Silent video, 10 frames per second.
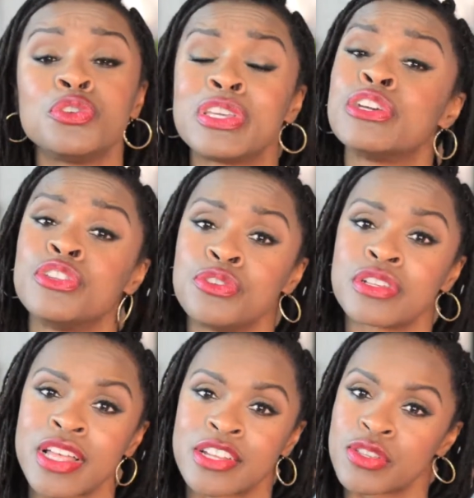could use
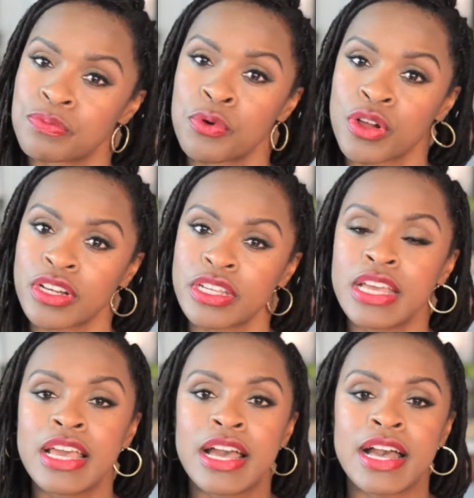a lot of support.
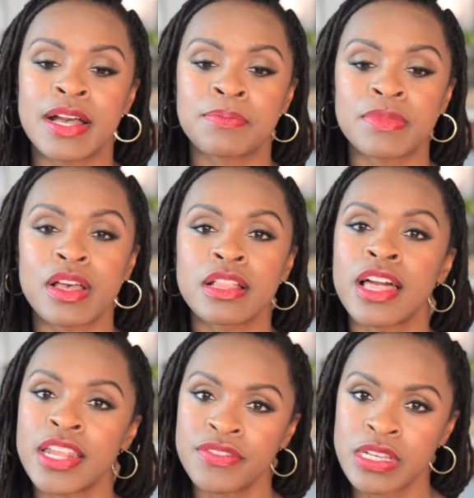A
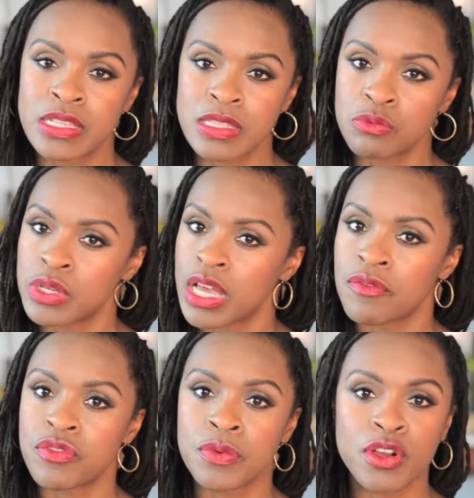lot of us, we
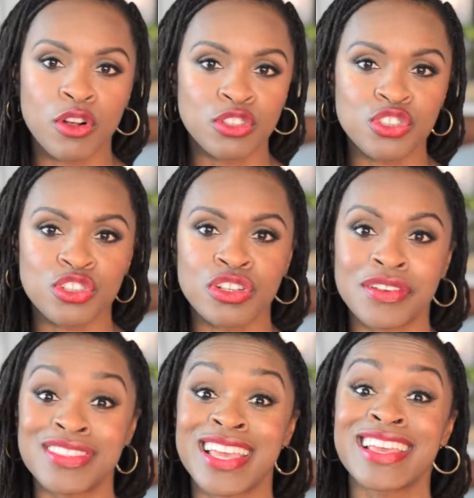come from a culture
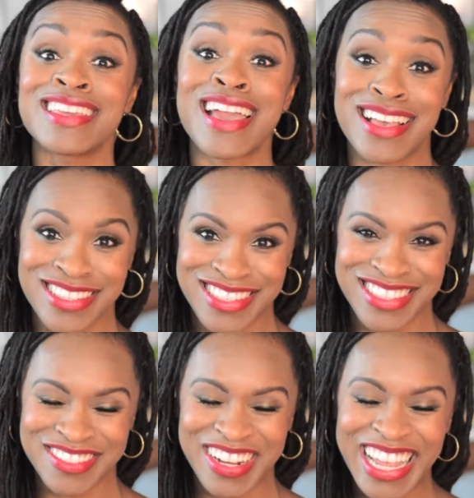of saying
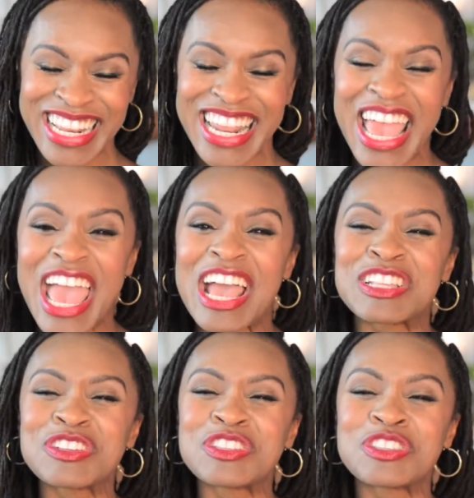yes, right?
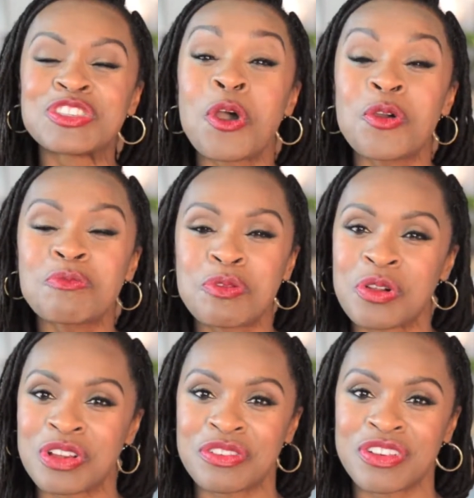And so it's so
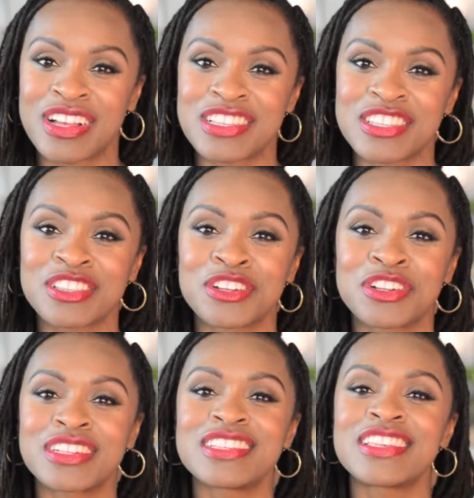important for us to
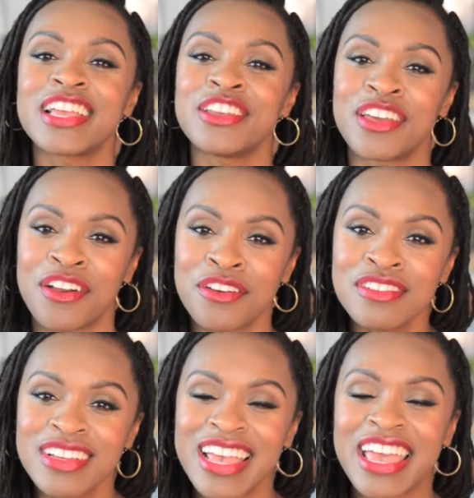learn to say
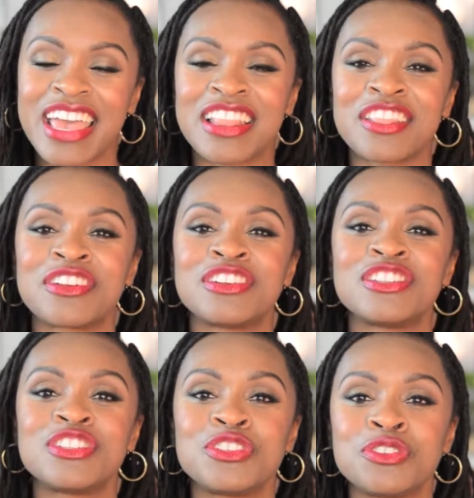no and
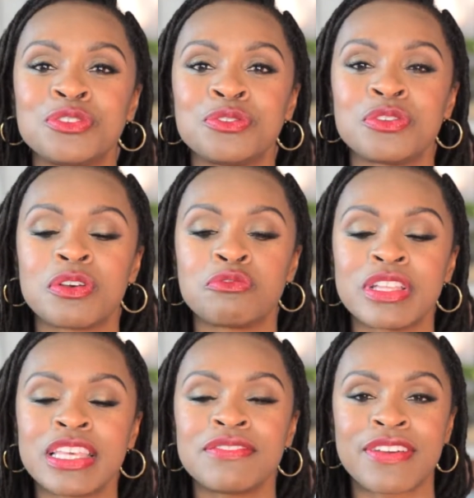learn to
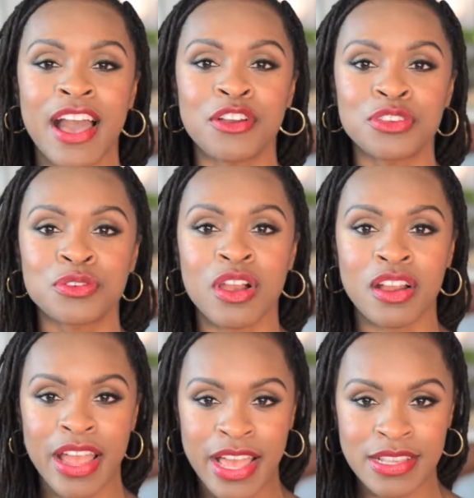really value
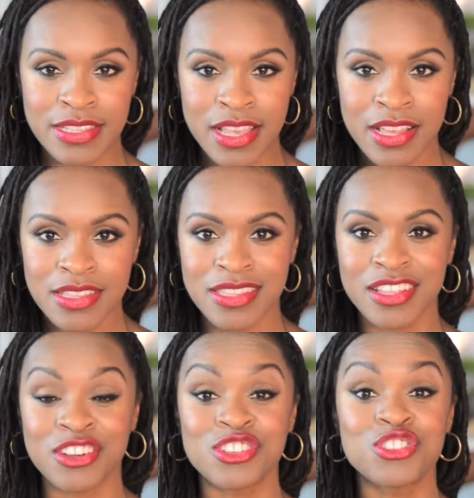our assets
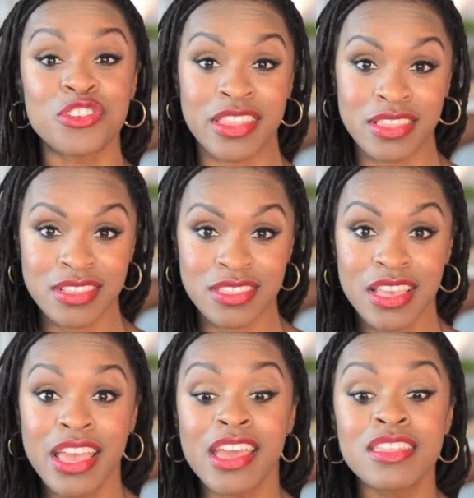and our
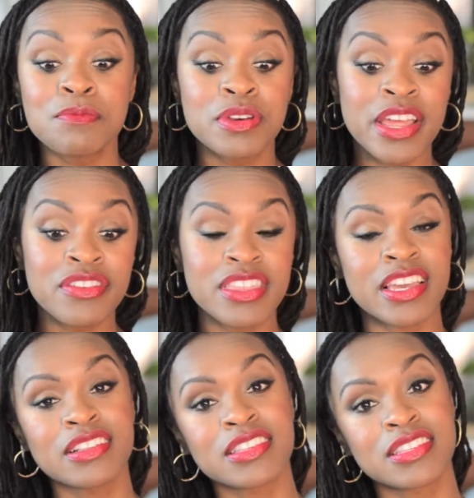strengths, and then put everything
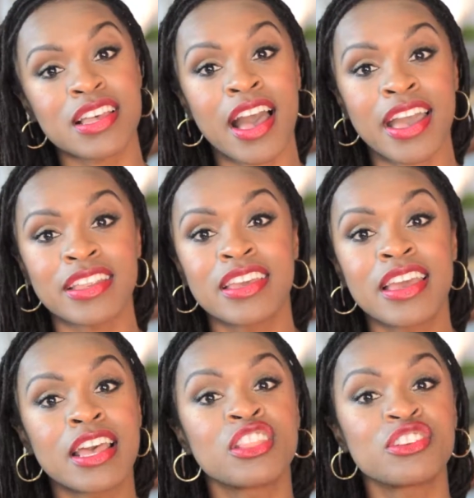else aside
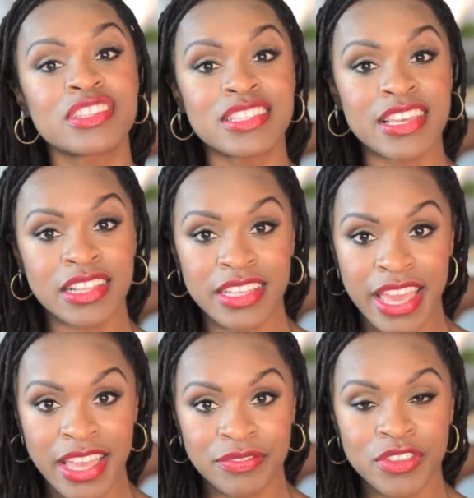and learn to
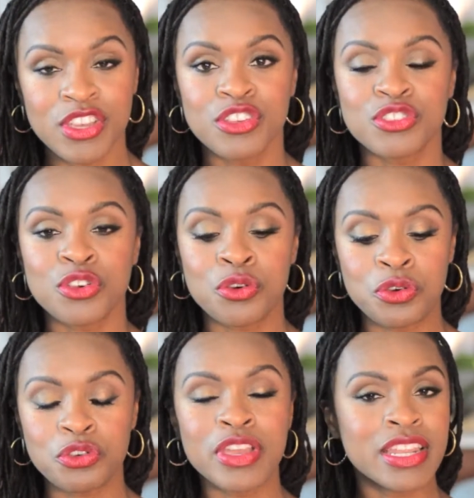delegate.
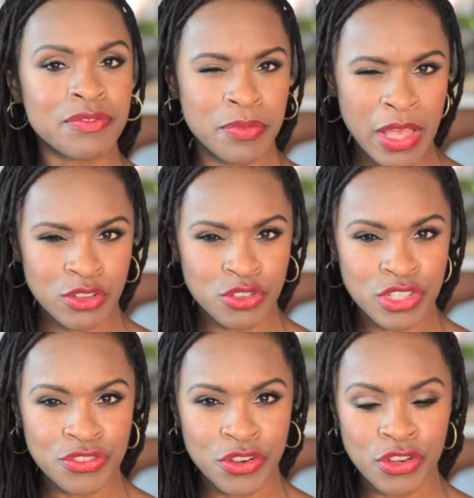So creating
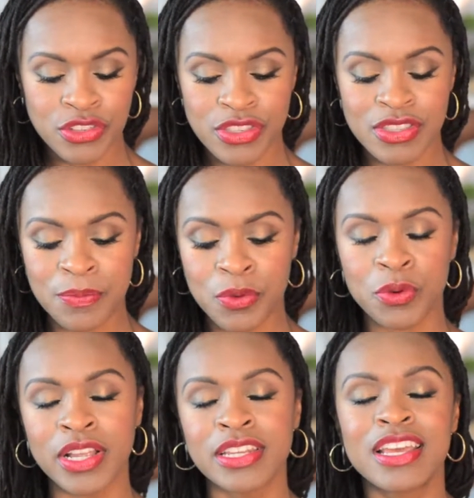boundaries first is number
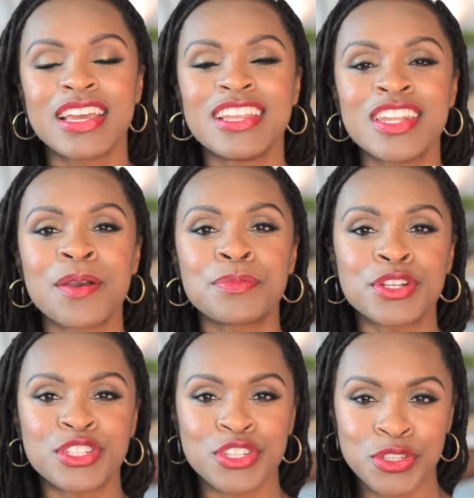1.
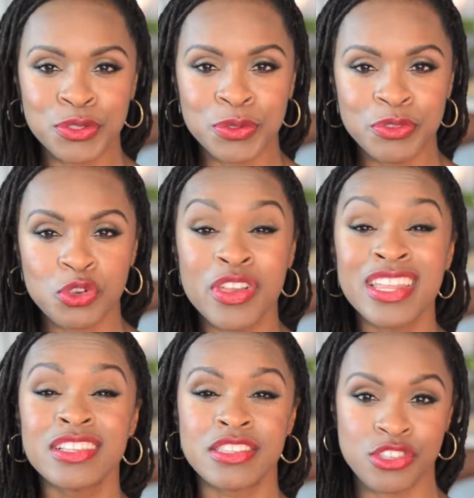Number 2,
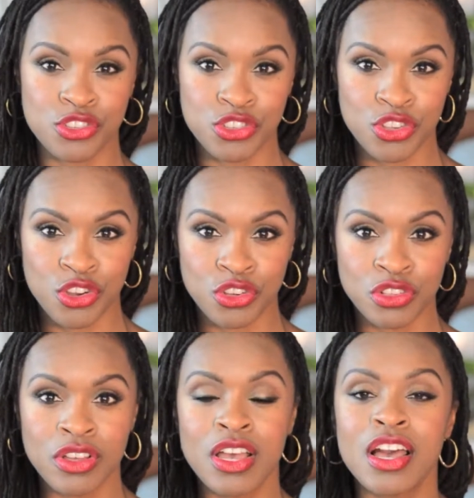create a sister
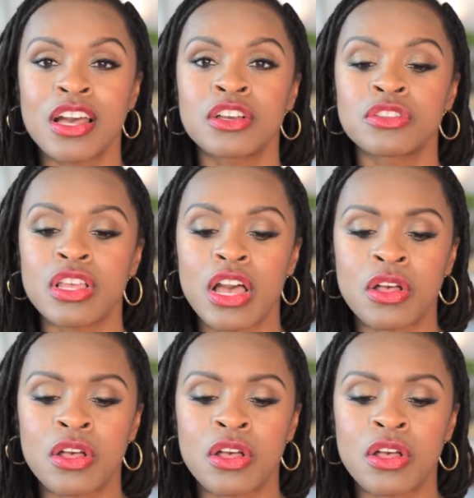circle, a